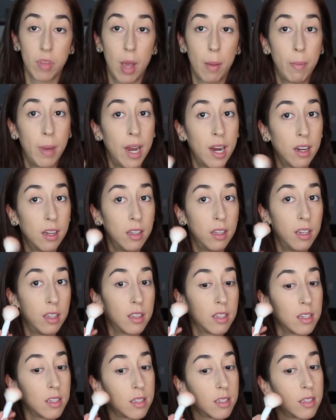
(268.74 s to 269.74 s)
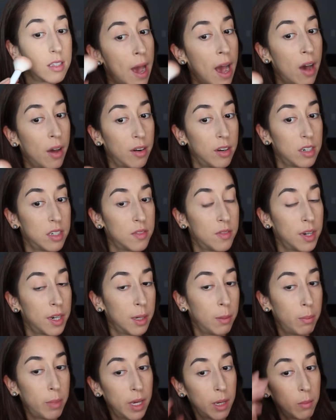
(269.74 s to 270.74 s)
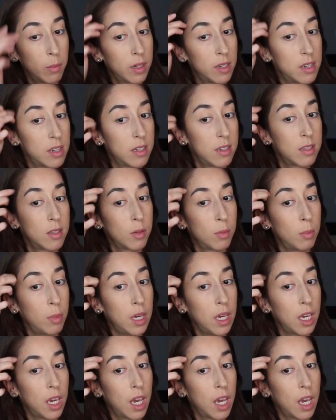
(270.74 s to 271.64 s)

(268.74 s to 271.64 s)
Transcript: Apparently this powder is very pigmented, so be